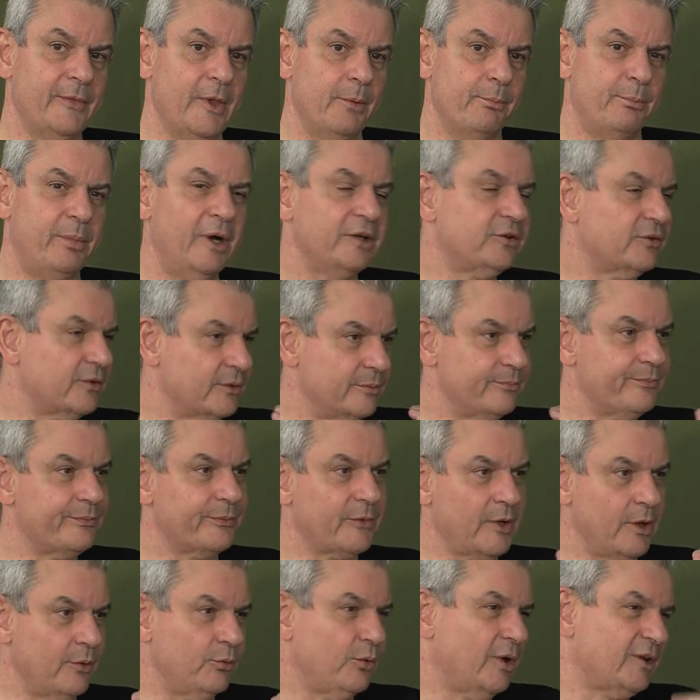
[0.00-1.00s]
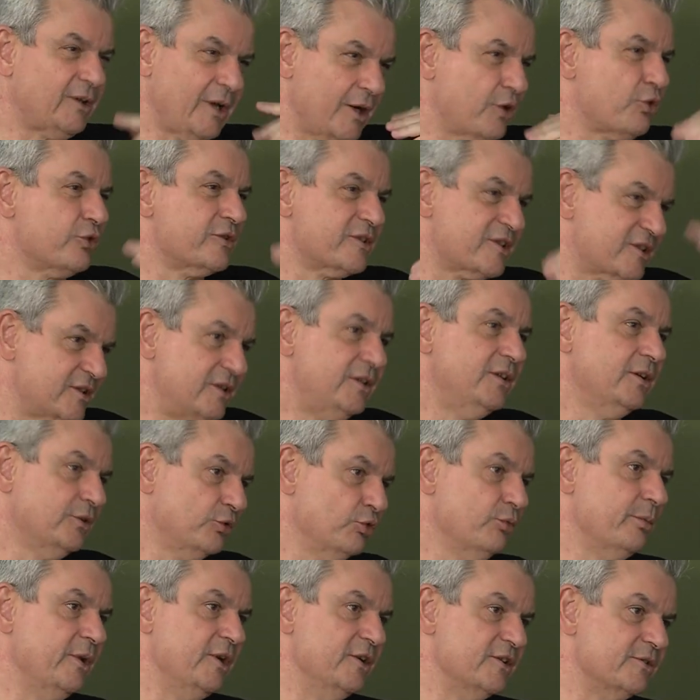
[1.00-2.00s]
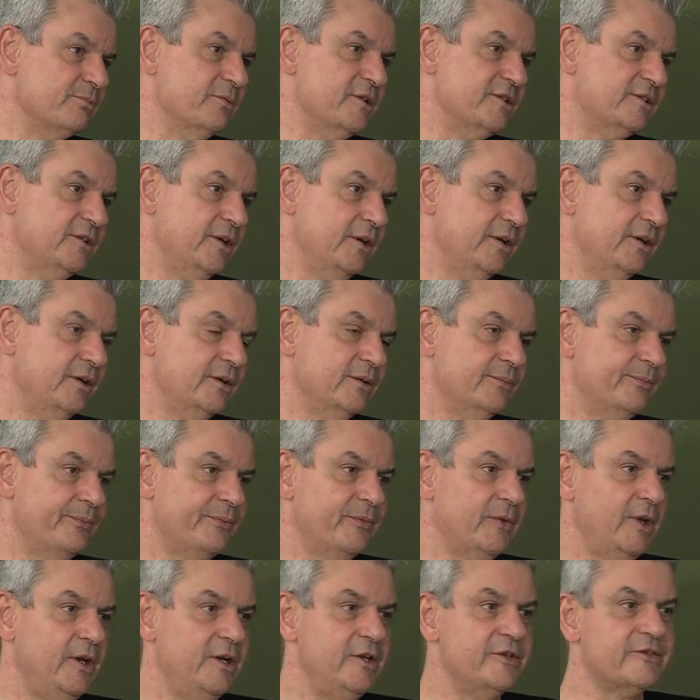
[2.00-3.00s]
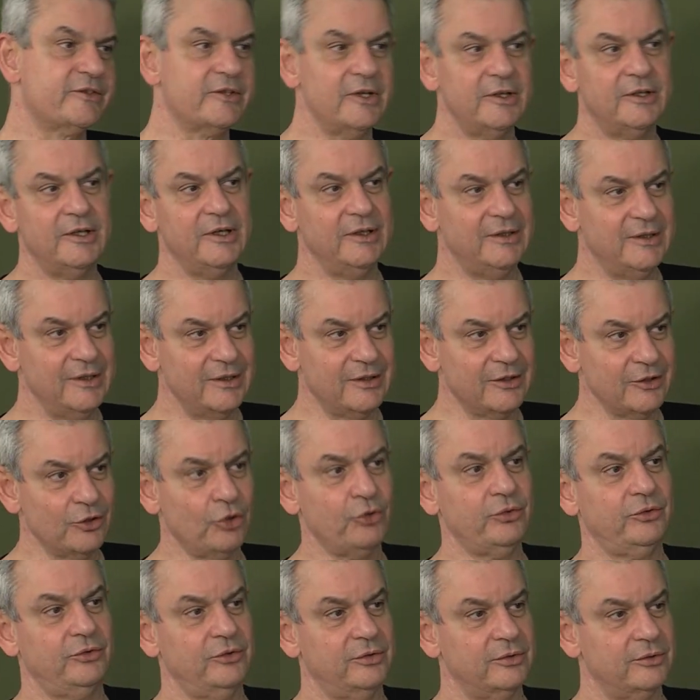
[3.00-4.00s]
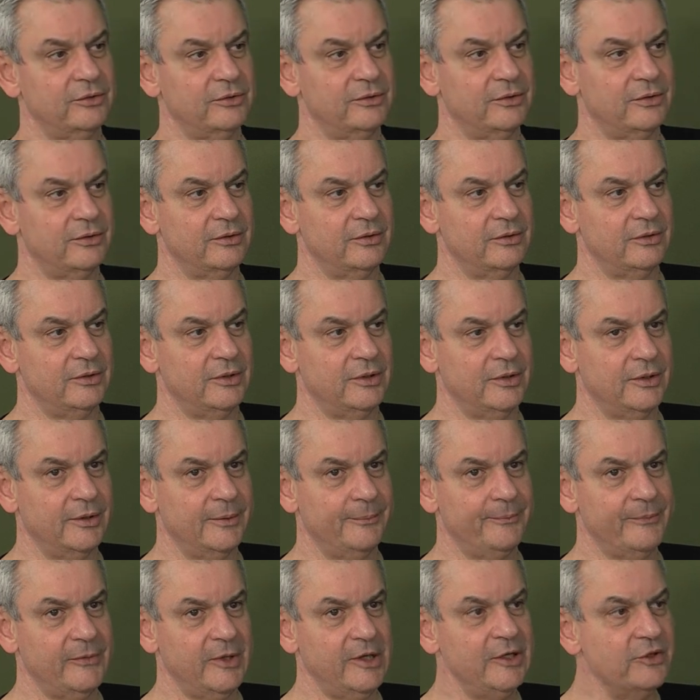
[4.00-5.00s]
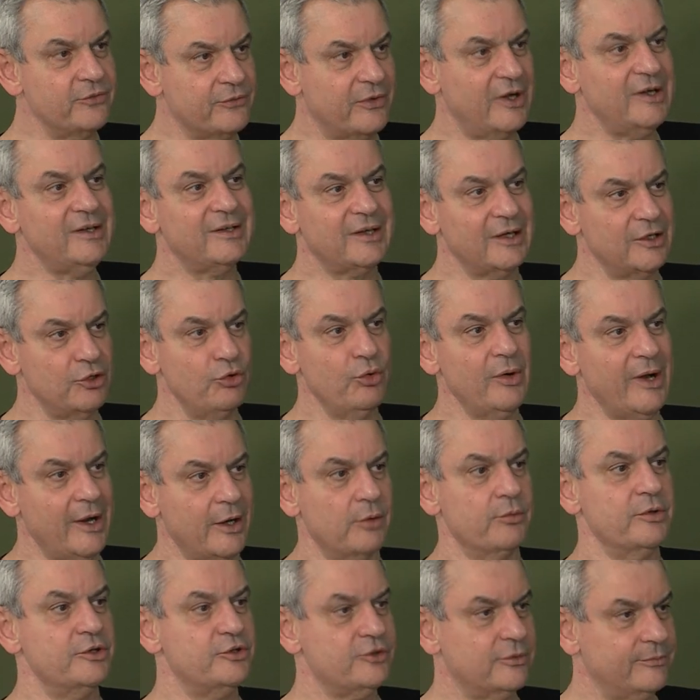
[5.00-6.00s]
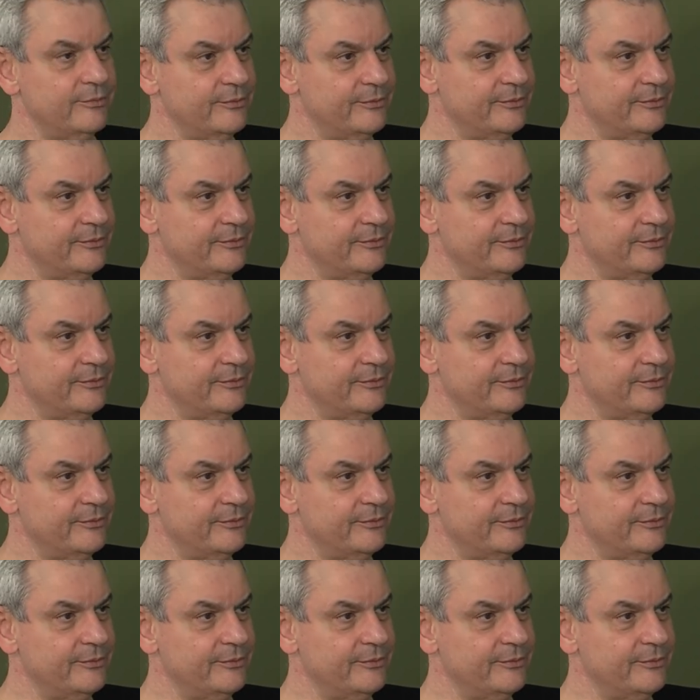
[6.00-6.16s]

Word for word: But what I consider to be his mistake is that he did not invent a new language.